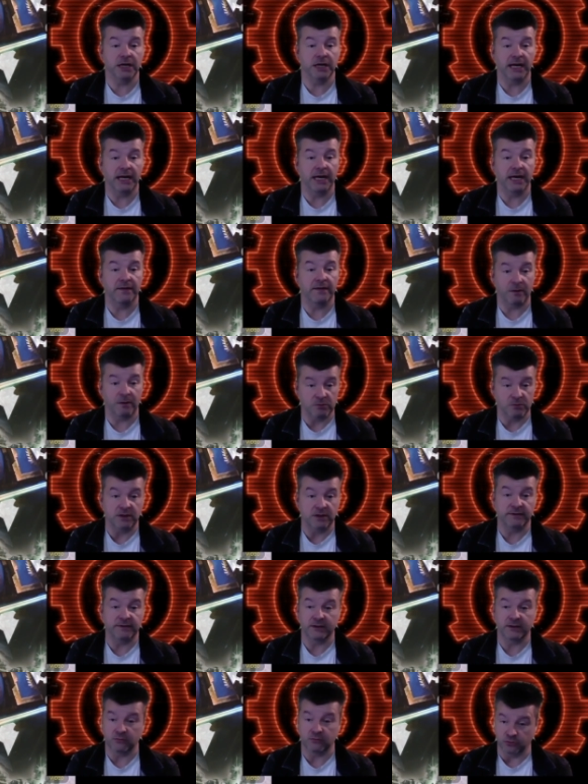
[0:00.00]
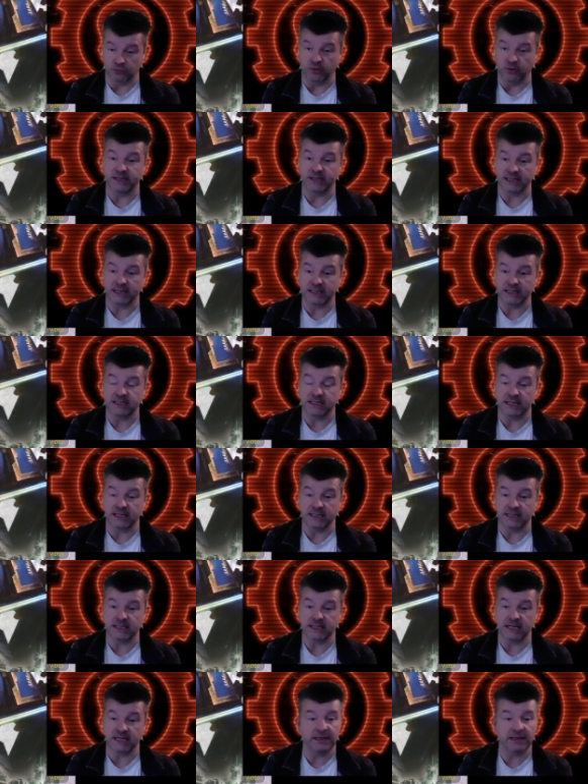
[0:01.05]
Uh, that was lovely, great to get seen
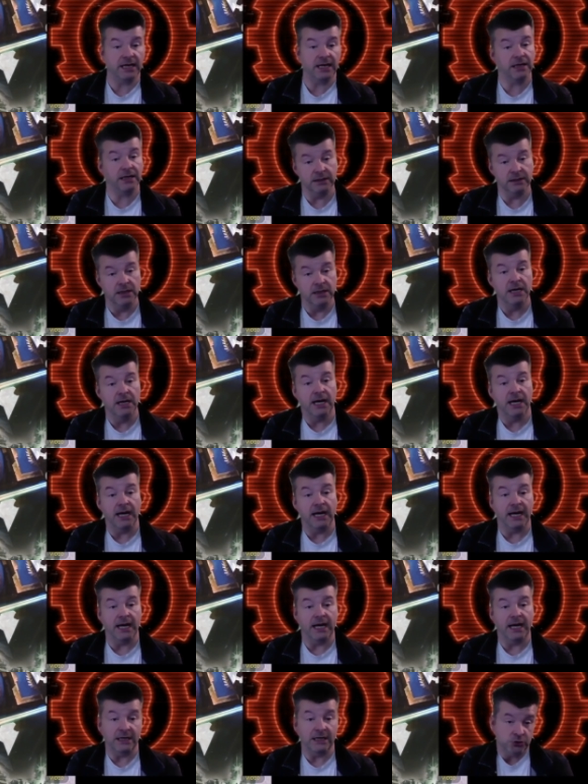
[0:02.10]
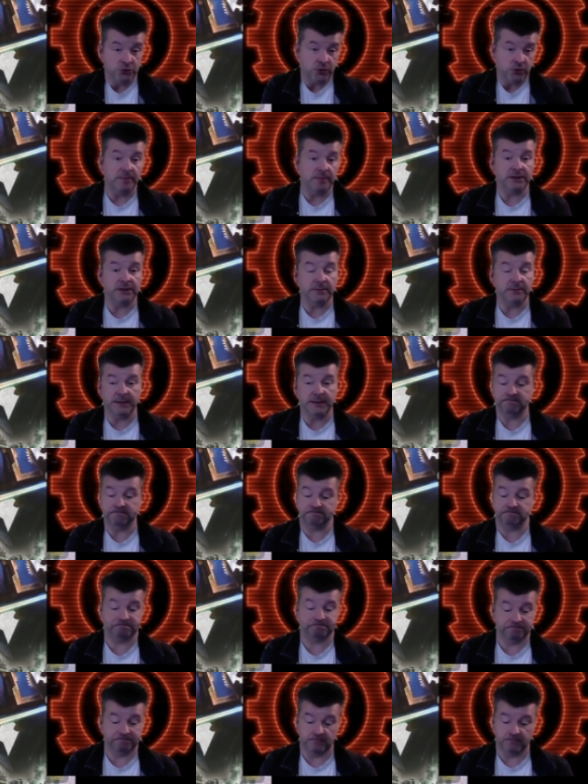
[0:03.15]
inside that. Uh, enjoy building it, mate.
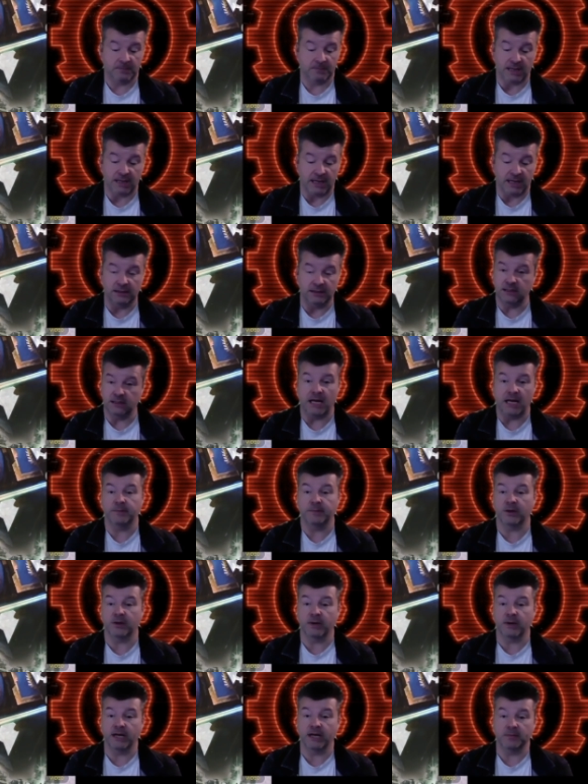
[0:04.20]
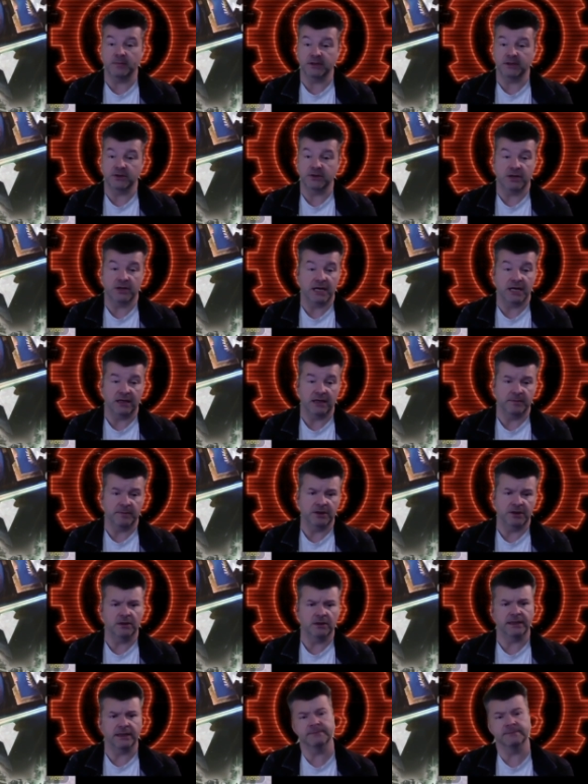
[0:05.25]
I'll, I'll be quite happy to do that and I'll be
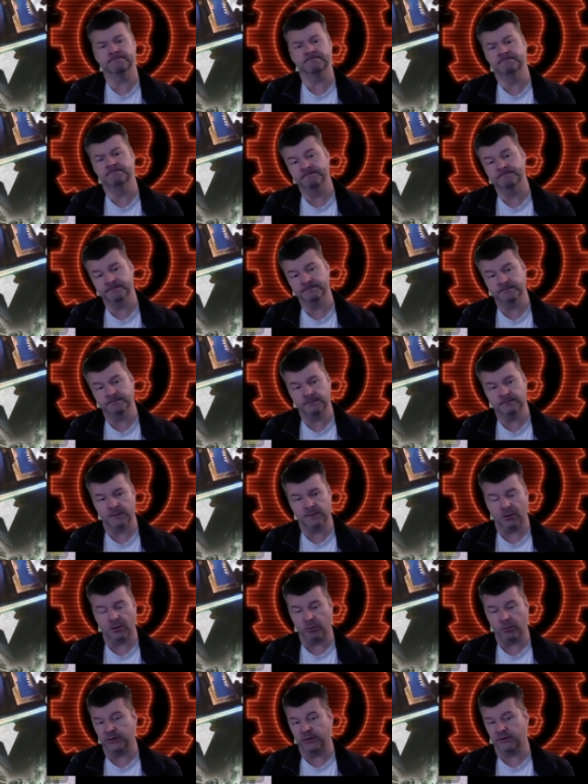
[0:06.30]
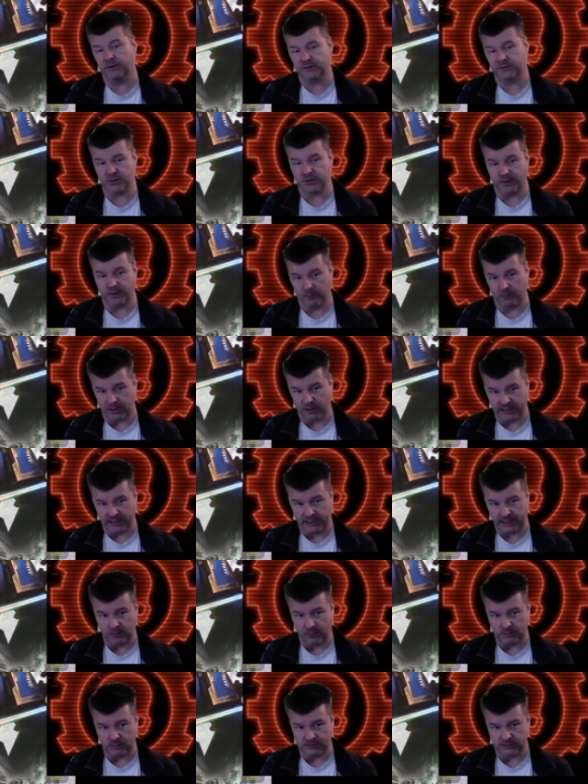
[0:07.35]
not like, mm, I wonder is there anywhere I can
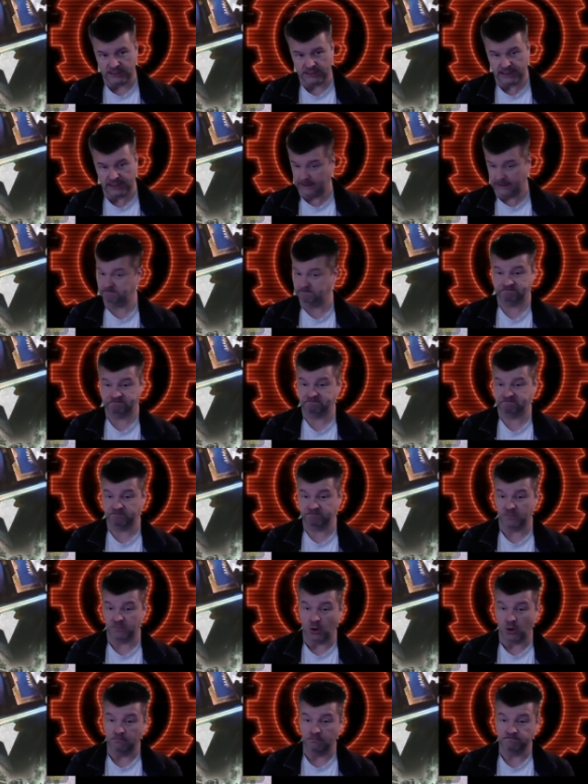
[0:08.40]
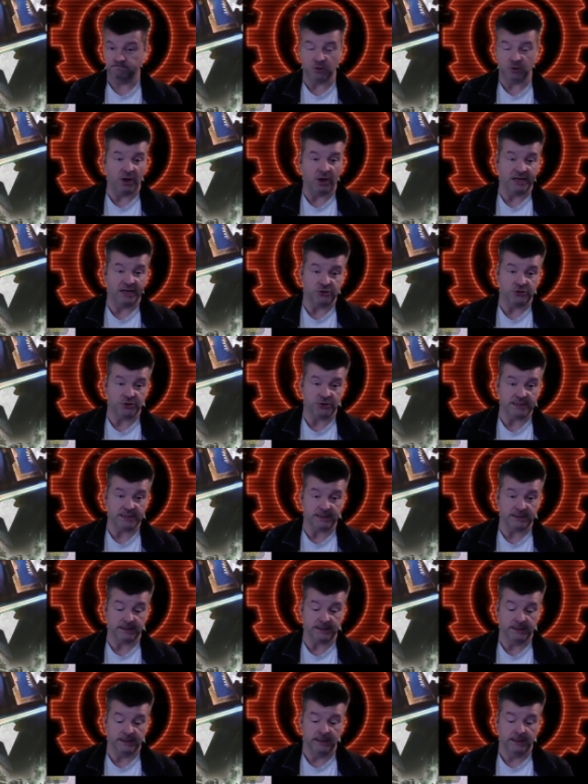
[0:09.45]
get one today? No, not interested.